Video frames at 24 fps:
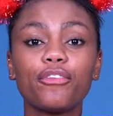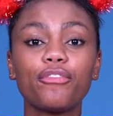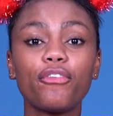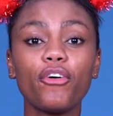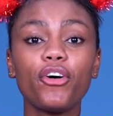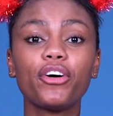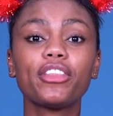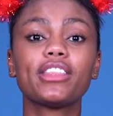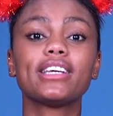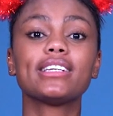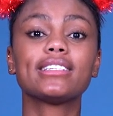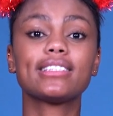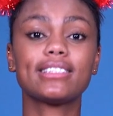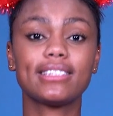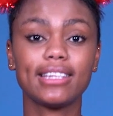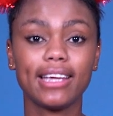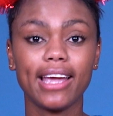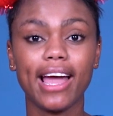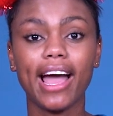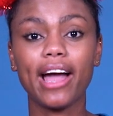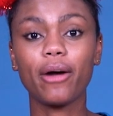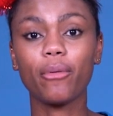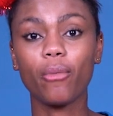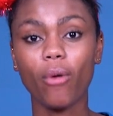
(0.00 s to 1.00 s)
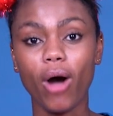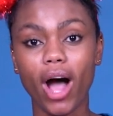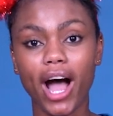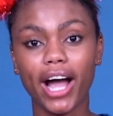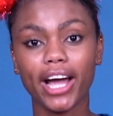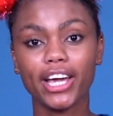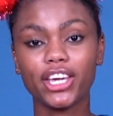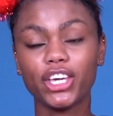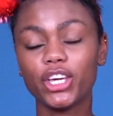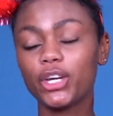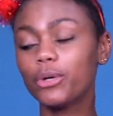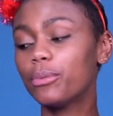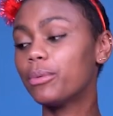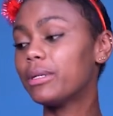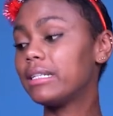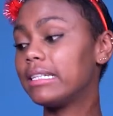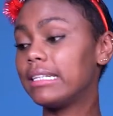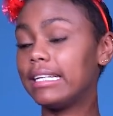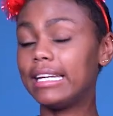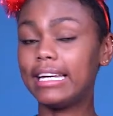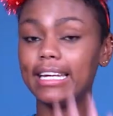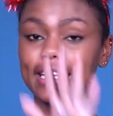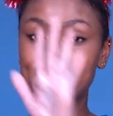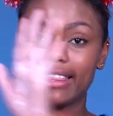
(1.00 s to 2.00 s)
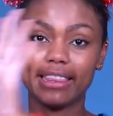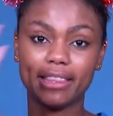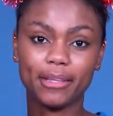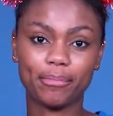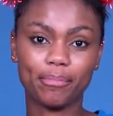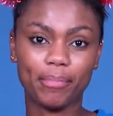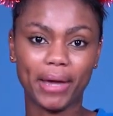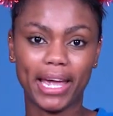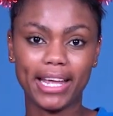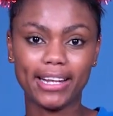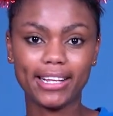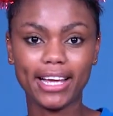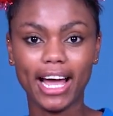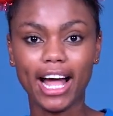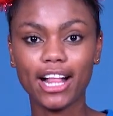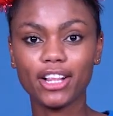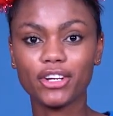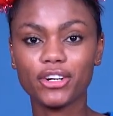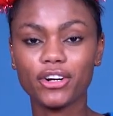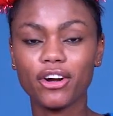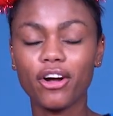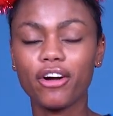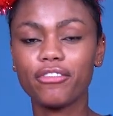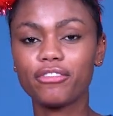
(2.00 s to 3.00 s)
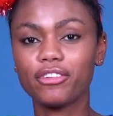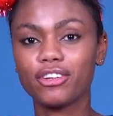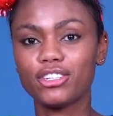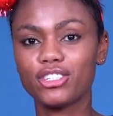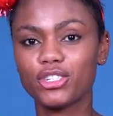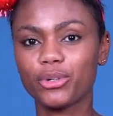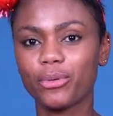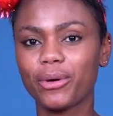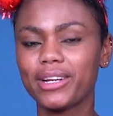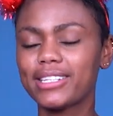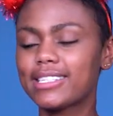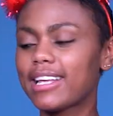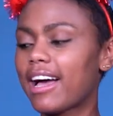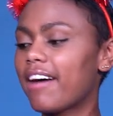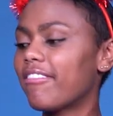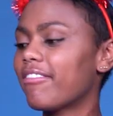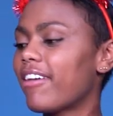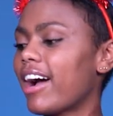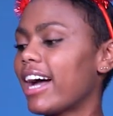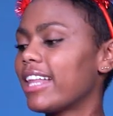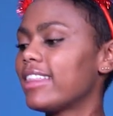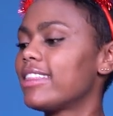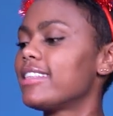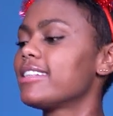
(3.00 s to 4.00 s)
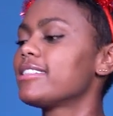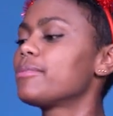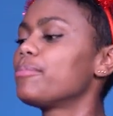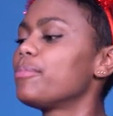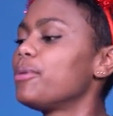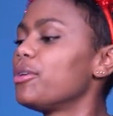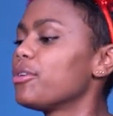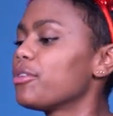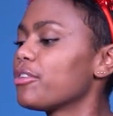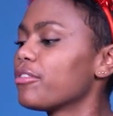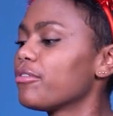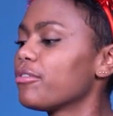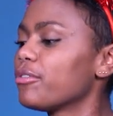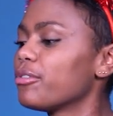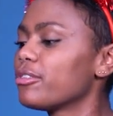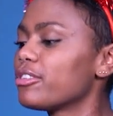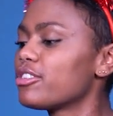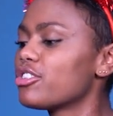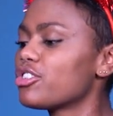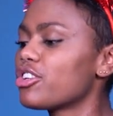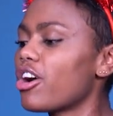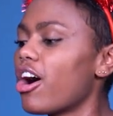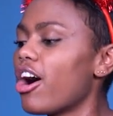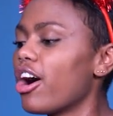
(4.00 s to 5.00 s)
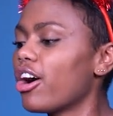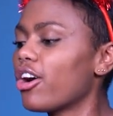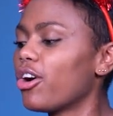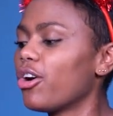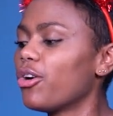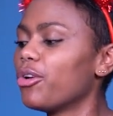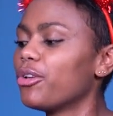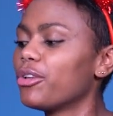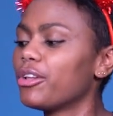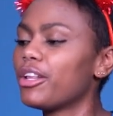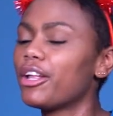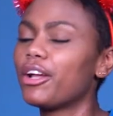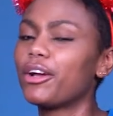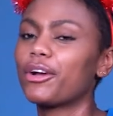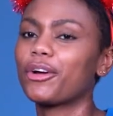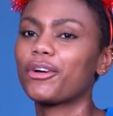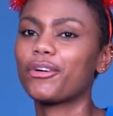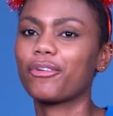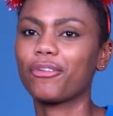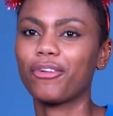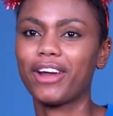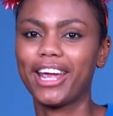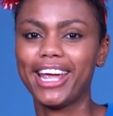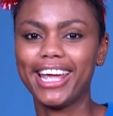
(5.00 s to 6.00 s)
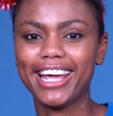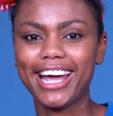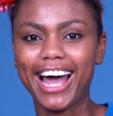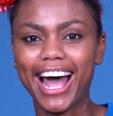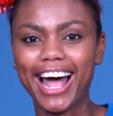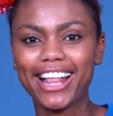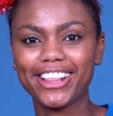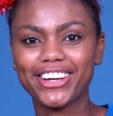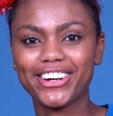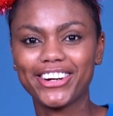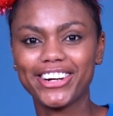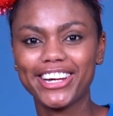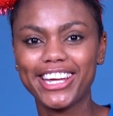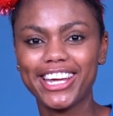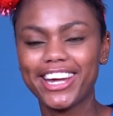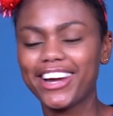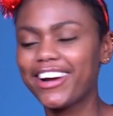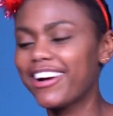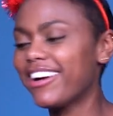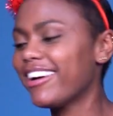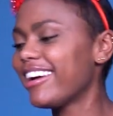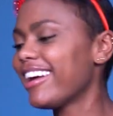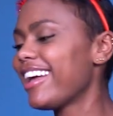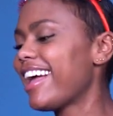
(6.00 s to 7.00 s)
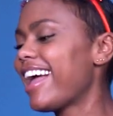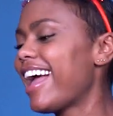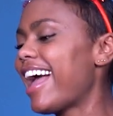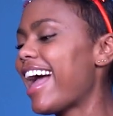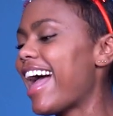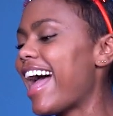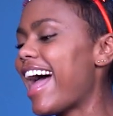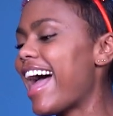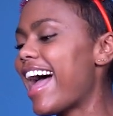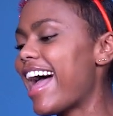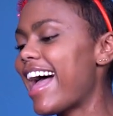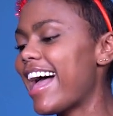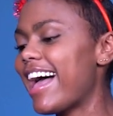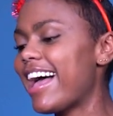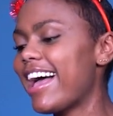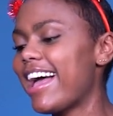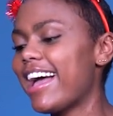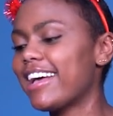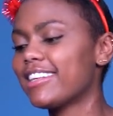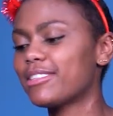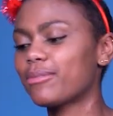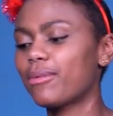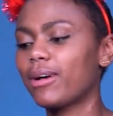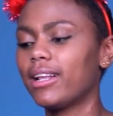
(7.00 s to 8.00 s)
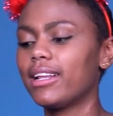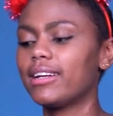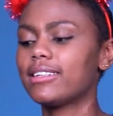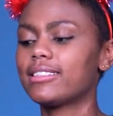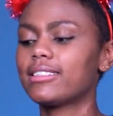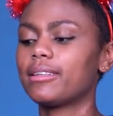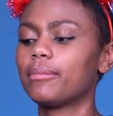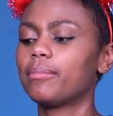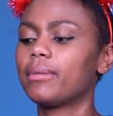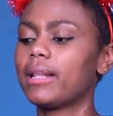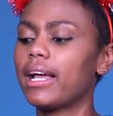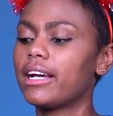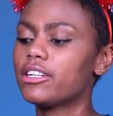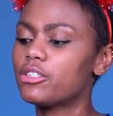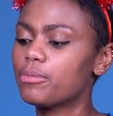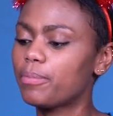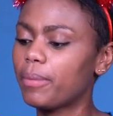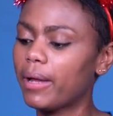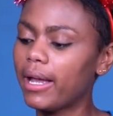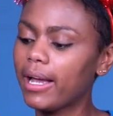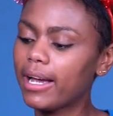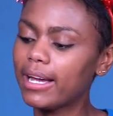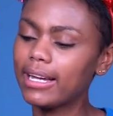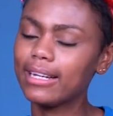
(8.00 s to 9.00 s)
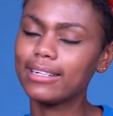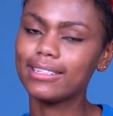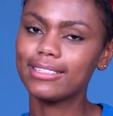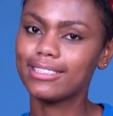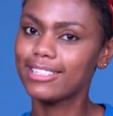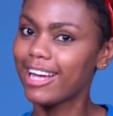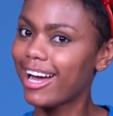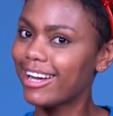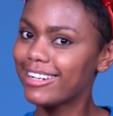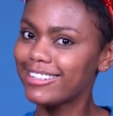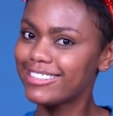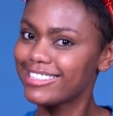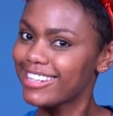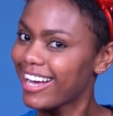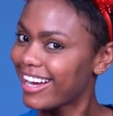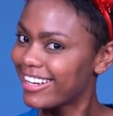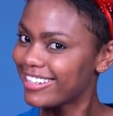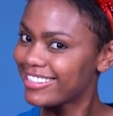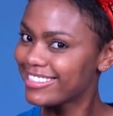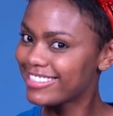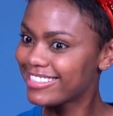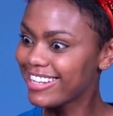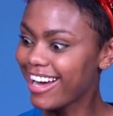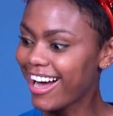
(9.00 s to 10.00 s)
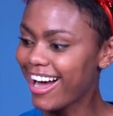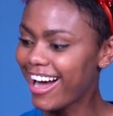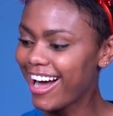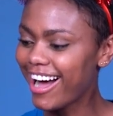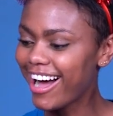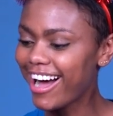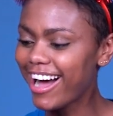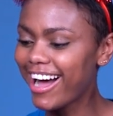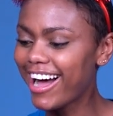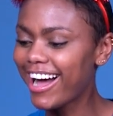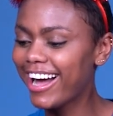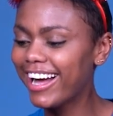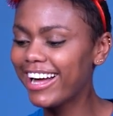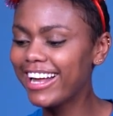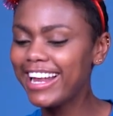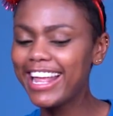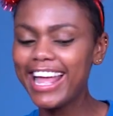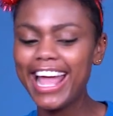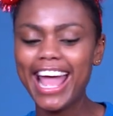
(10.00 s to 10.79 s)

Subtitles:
for this DIY, you will need the paint color of your choice. I've got this beautiful charcoal gray color here, as well as the blush pink. Tan, tan, tan.